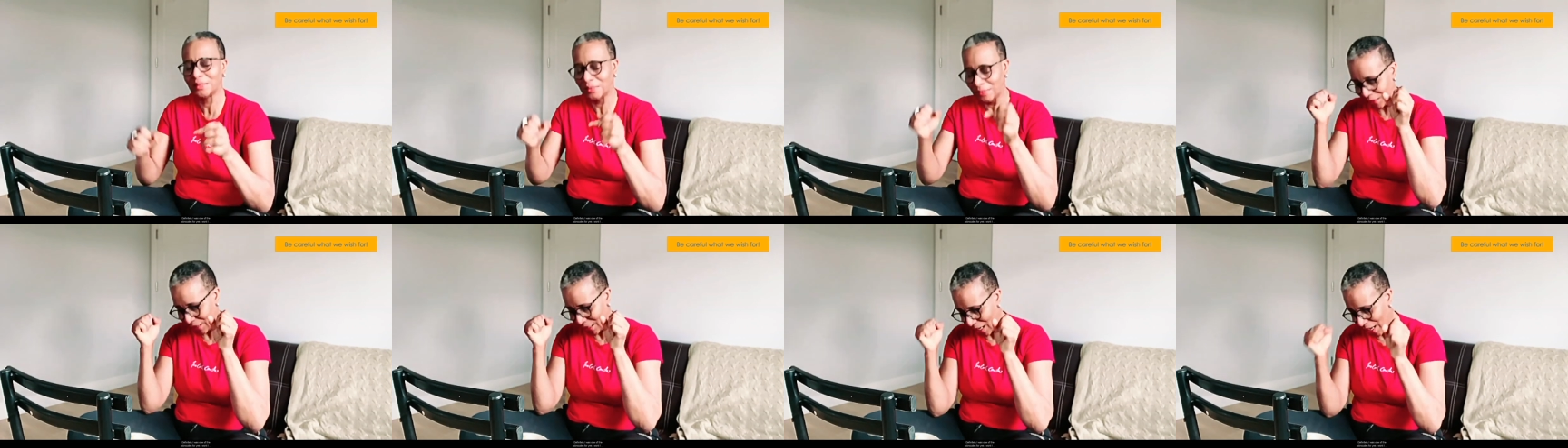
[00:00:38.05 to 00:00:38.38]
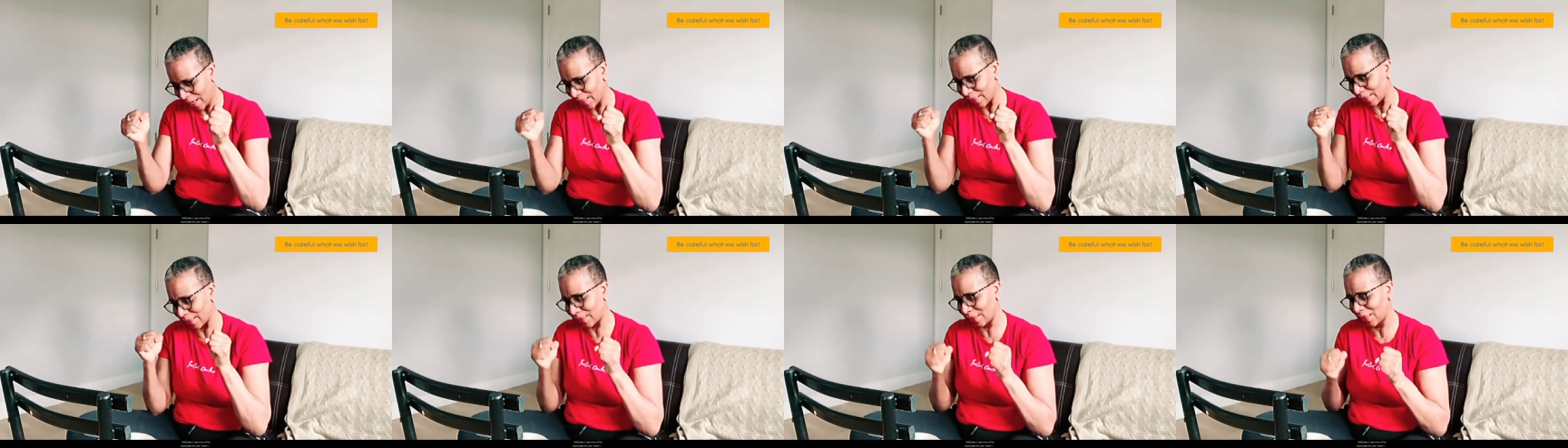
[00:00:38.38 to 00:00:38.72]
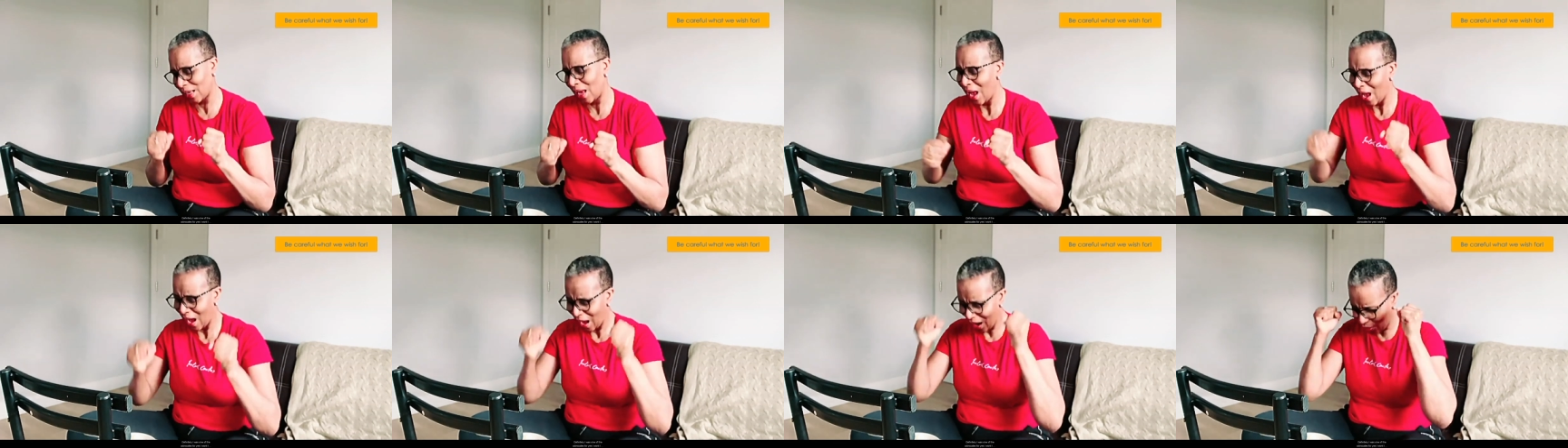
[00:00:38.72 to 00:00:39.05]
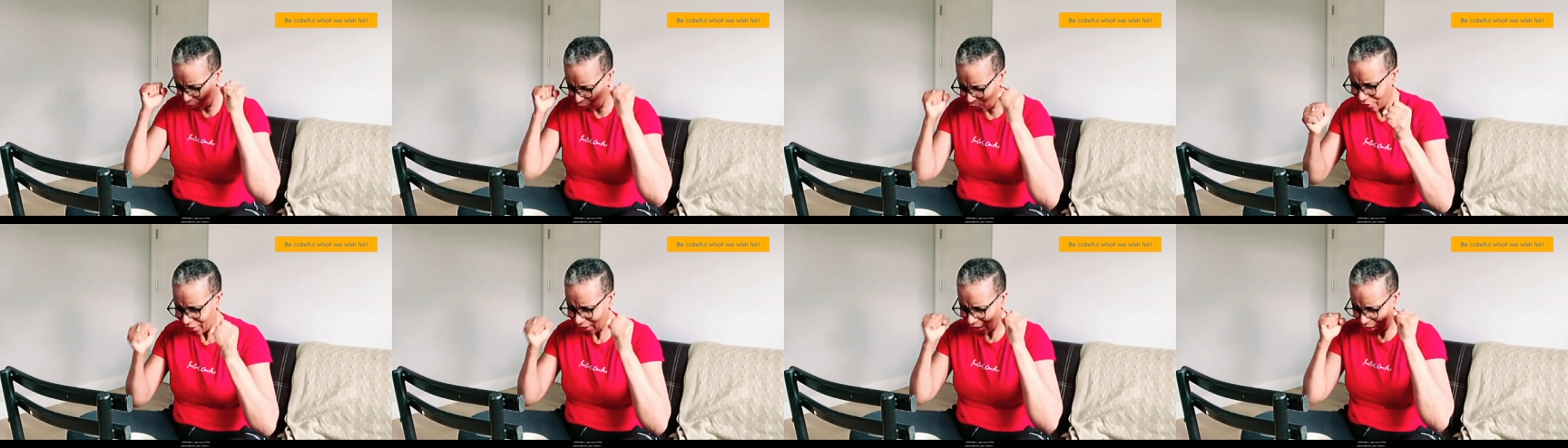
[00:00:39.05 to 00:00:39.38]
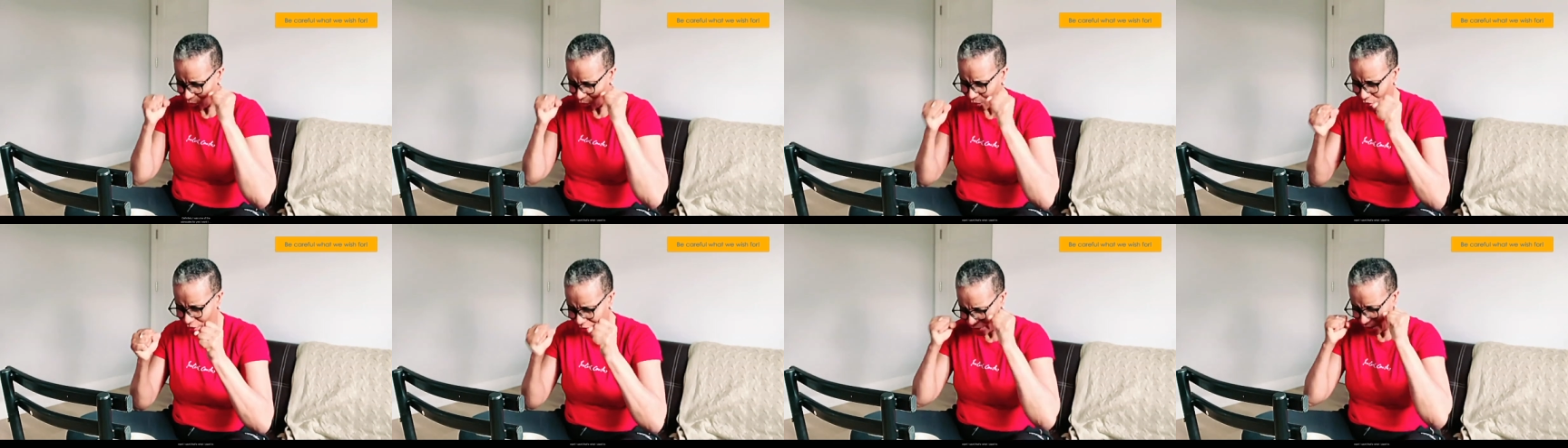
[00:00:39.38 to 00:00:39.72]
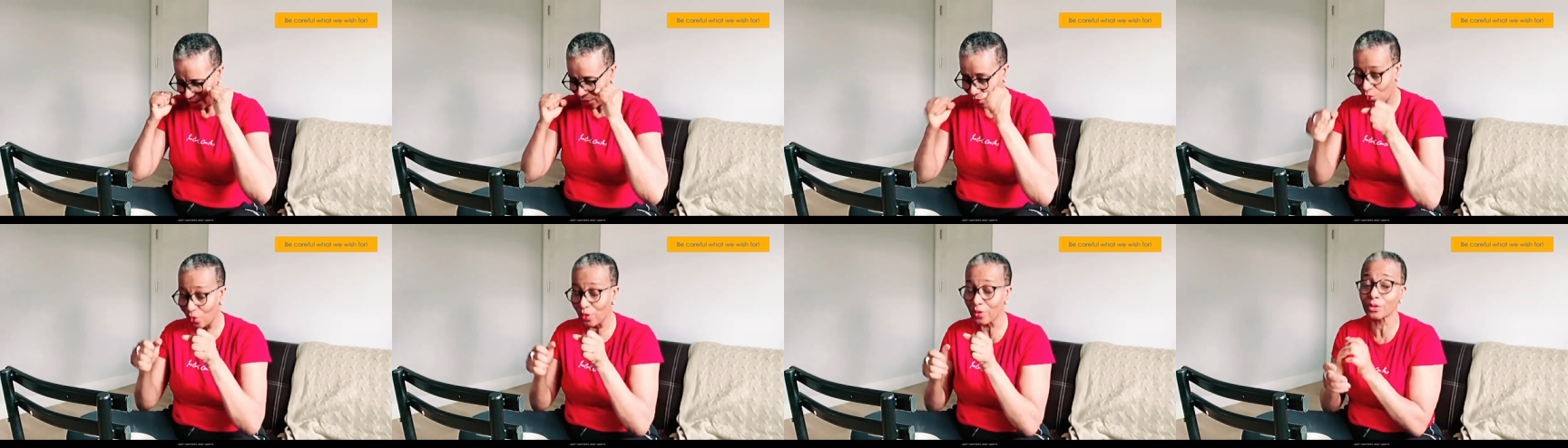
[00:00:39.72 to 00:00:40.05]
Yes, I want, I want,
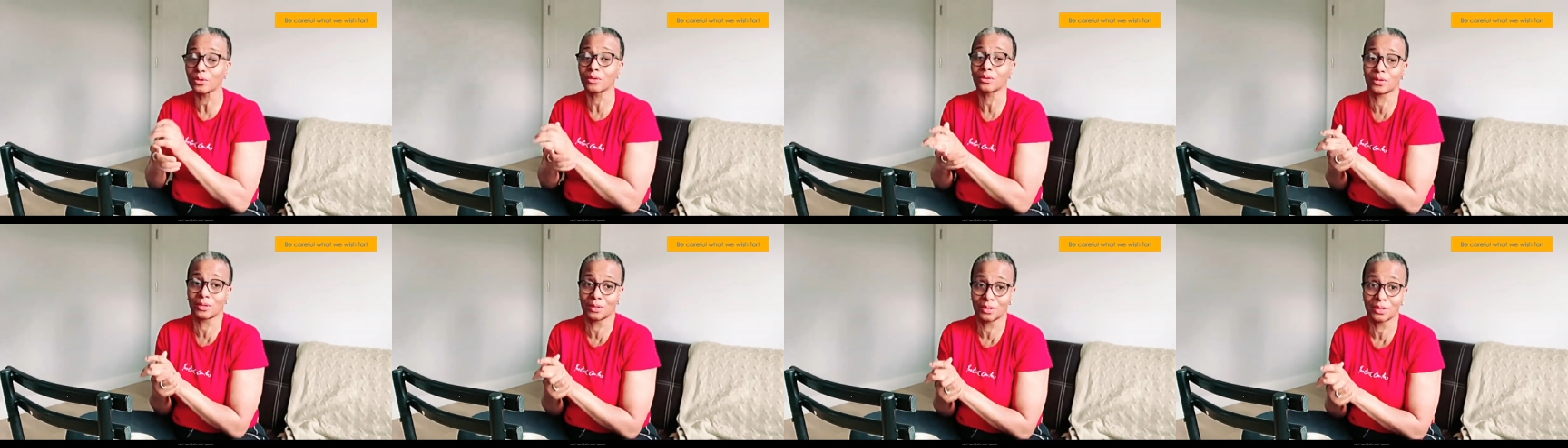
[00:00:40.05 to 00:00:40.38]
I want.